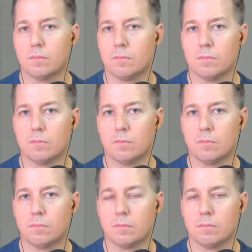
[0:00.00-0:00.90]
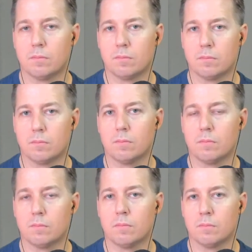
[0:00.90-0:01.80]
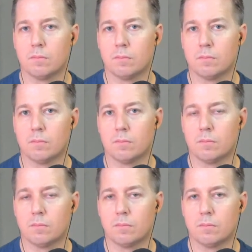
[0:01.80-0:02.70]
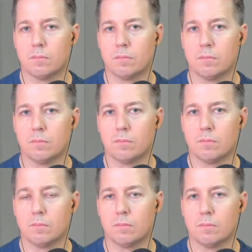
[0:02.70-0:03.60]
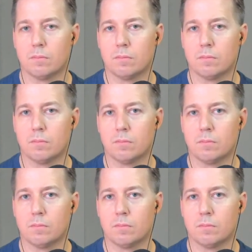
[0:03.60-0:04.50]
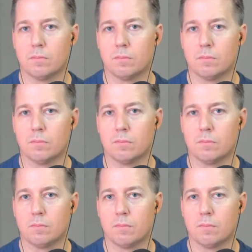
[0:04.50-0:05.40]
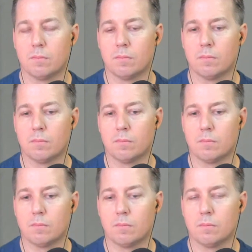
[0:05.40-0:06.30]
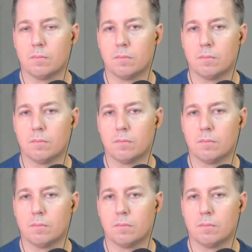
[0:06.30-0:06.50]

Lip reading: (not speaking)